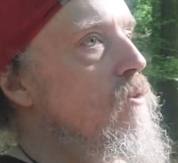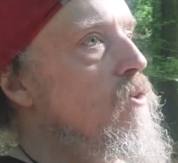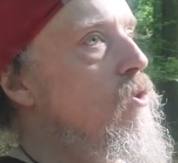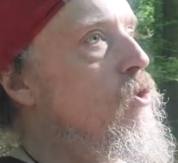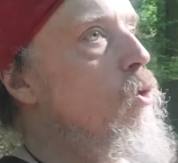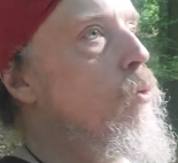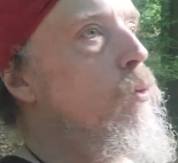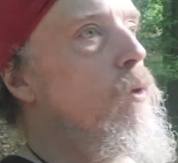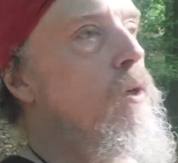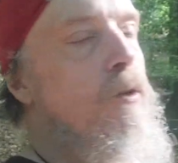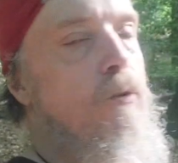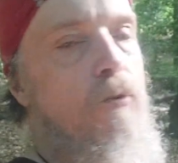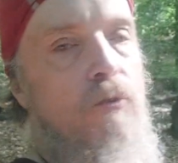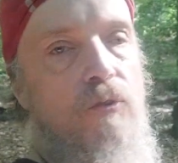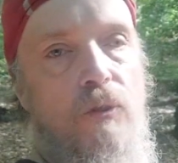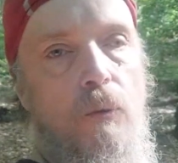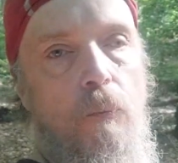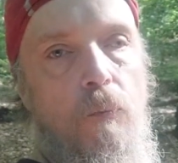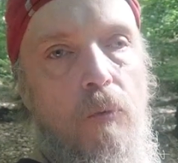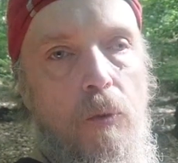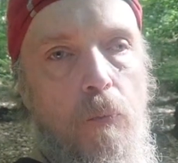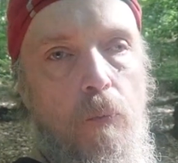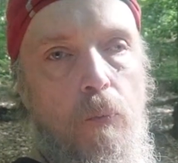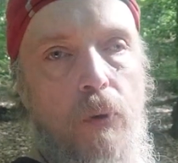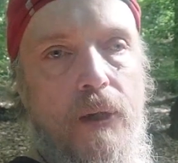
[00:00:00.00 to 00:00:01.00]
showing you
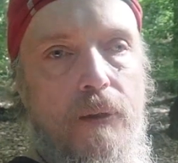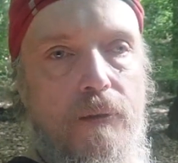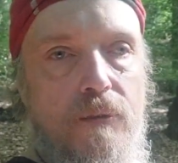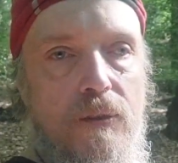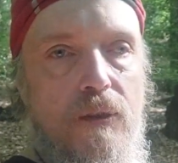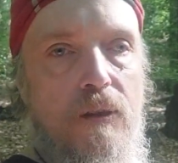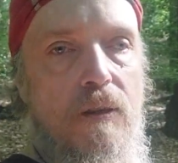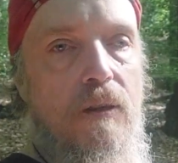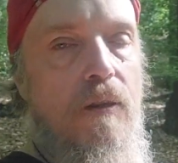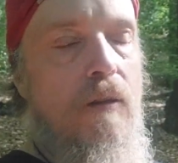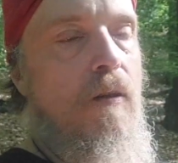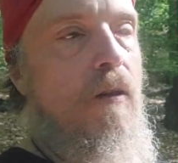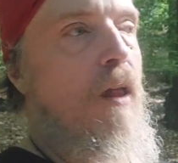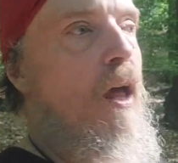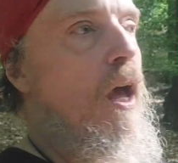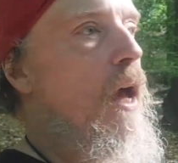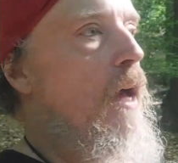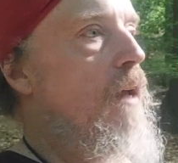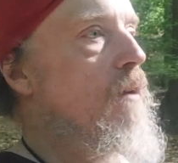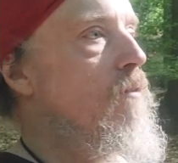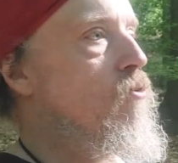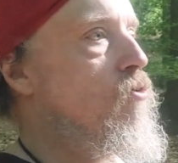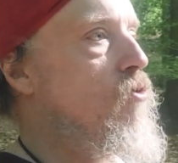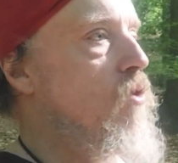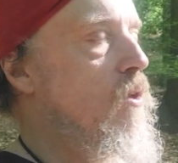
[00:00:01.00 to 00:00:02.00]
something practical
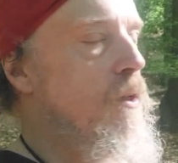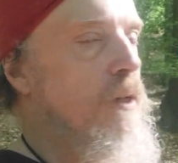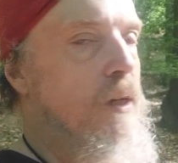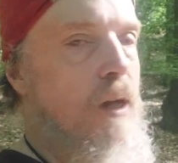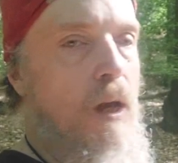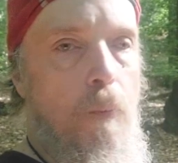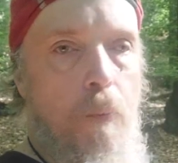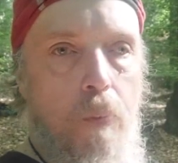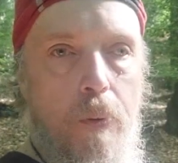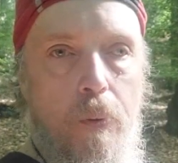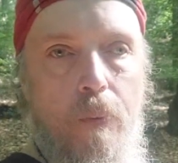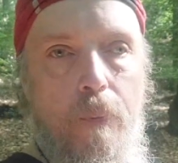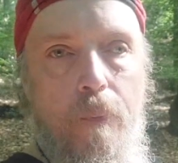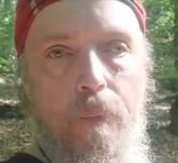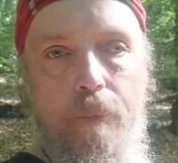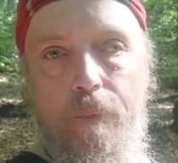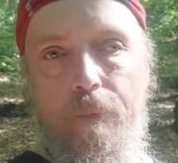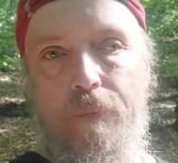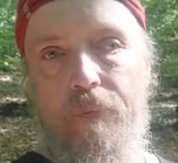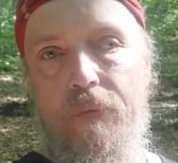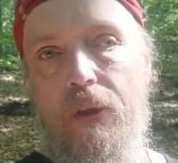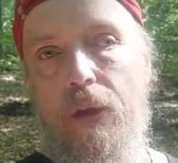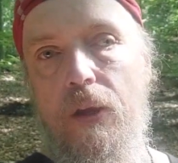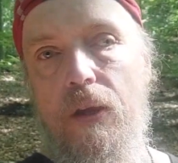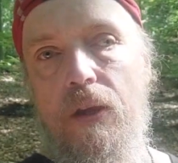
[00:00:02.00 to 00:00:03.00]
and shutting up,
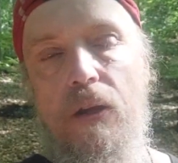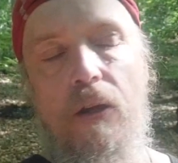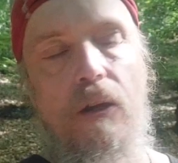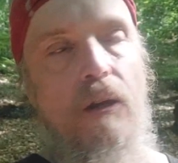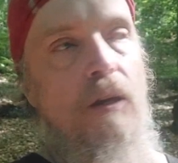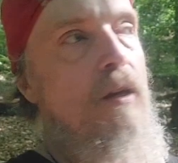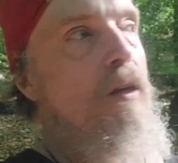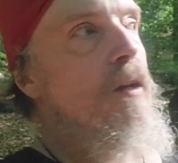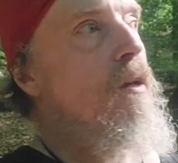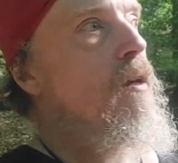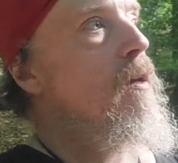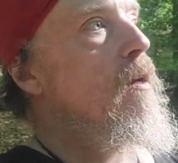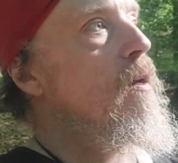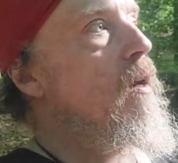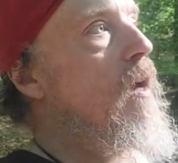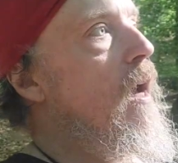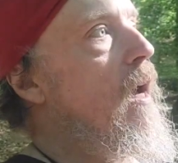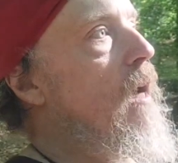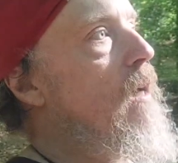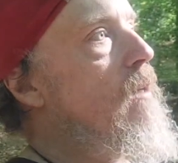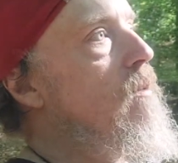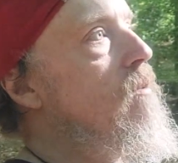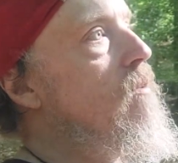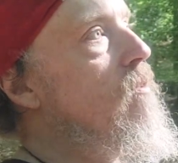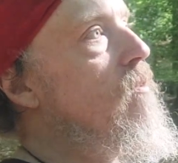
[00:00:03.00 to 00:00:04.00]

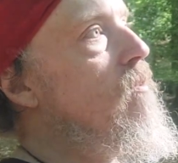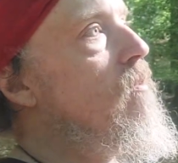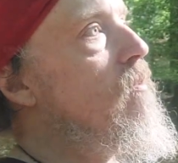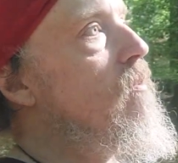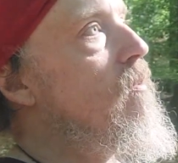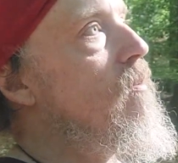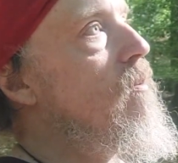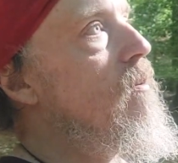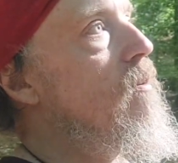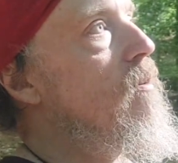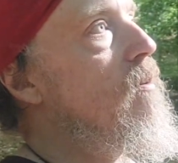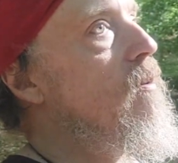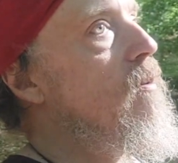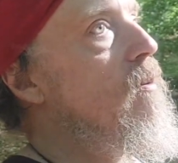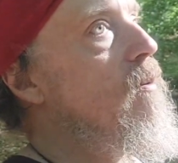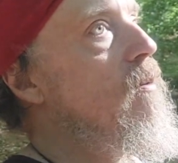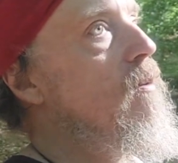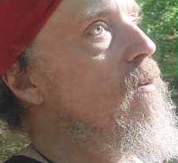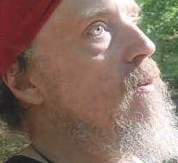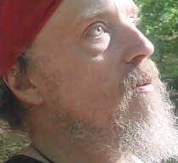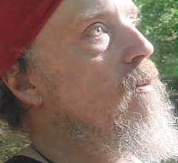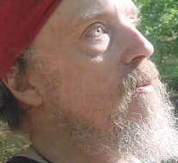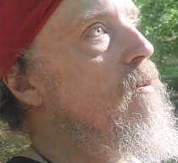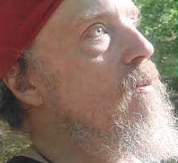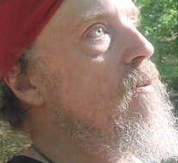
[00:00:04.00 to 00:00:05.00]
and
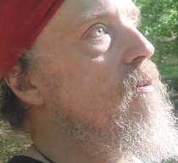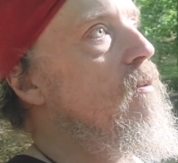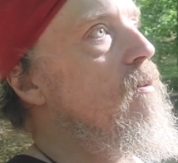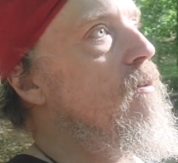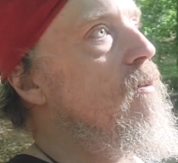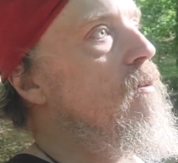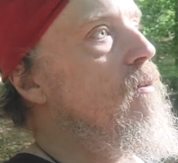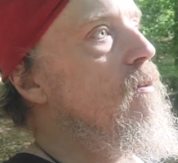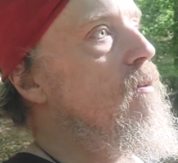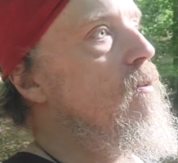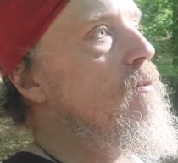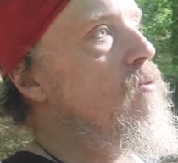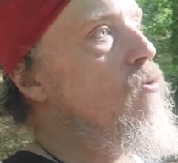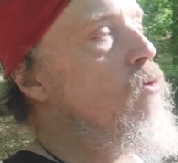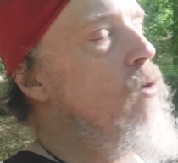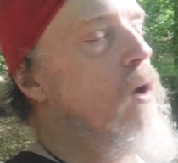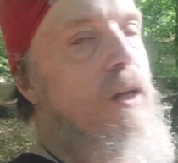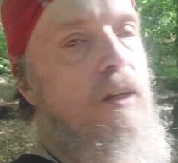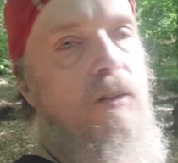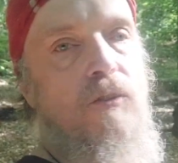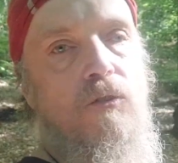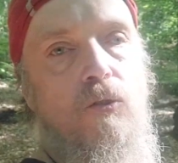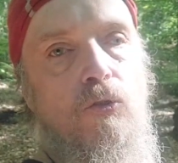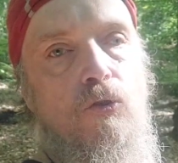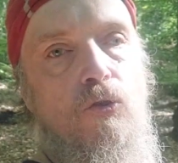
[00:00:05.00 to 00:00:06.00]

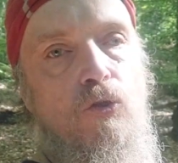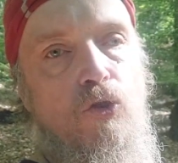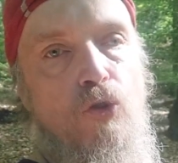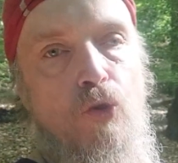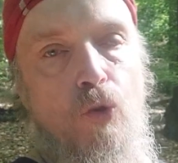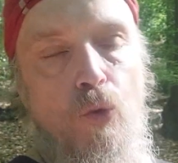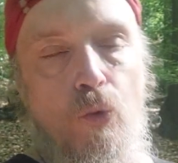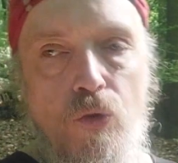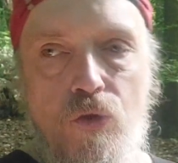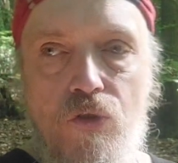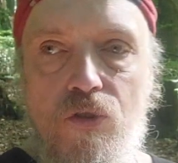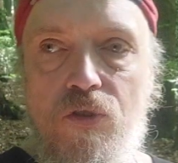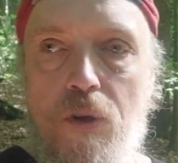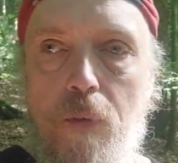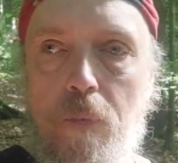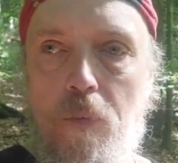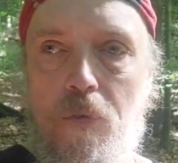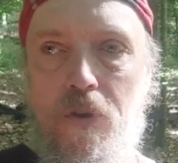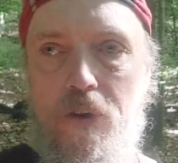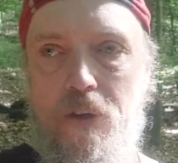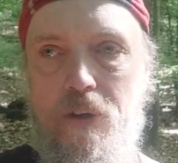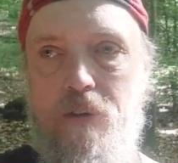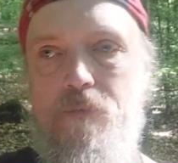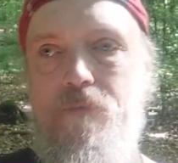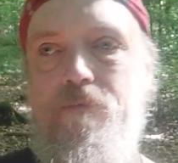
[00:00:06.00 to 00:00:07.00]
trying to do
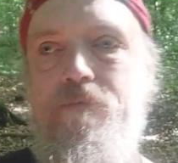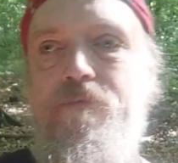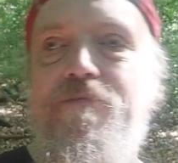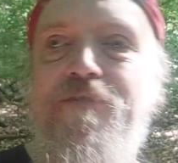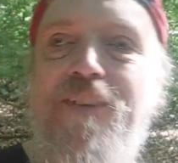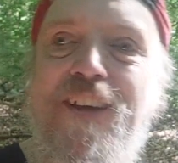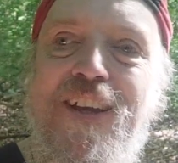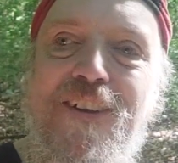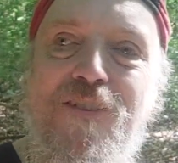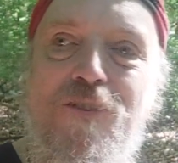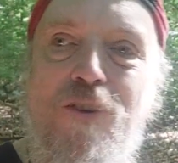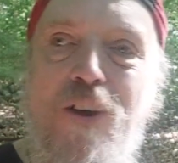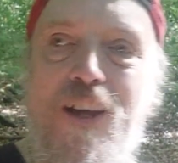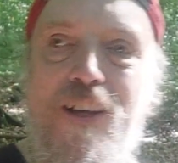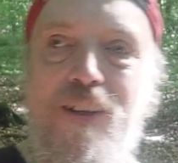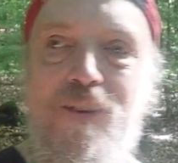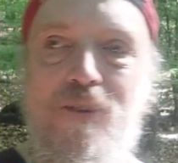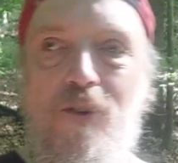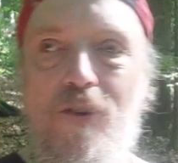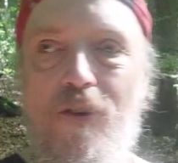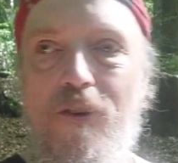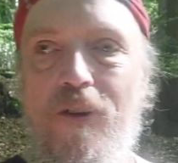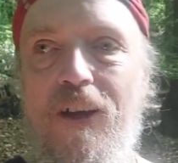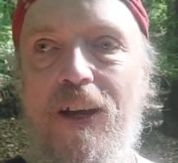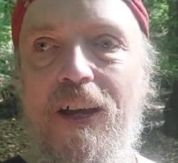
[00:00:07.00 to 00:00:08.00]
something, trying
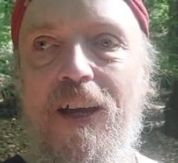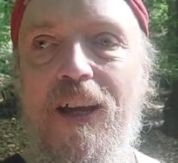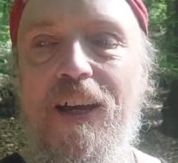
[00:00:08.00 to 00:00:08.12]
to